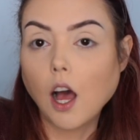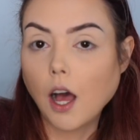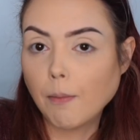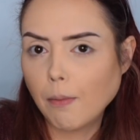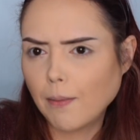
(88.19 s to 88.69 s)

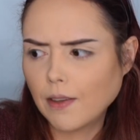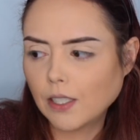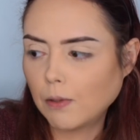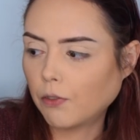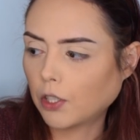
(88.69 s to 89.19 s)
Uh, my mom gave
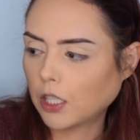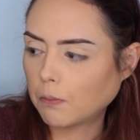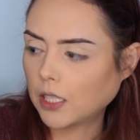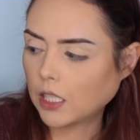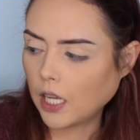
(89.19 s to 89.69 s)
it to me for
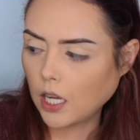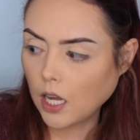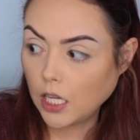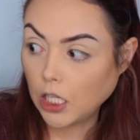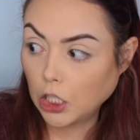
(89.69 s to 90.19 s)
Christmas like
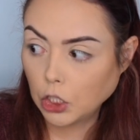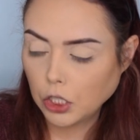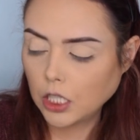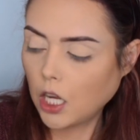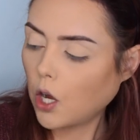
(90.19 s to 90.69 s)

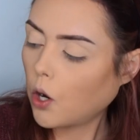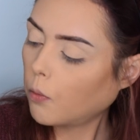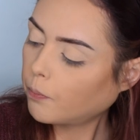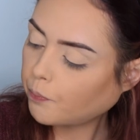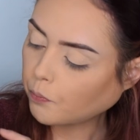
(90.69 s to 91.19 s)
years ago.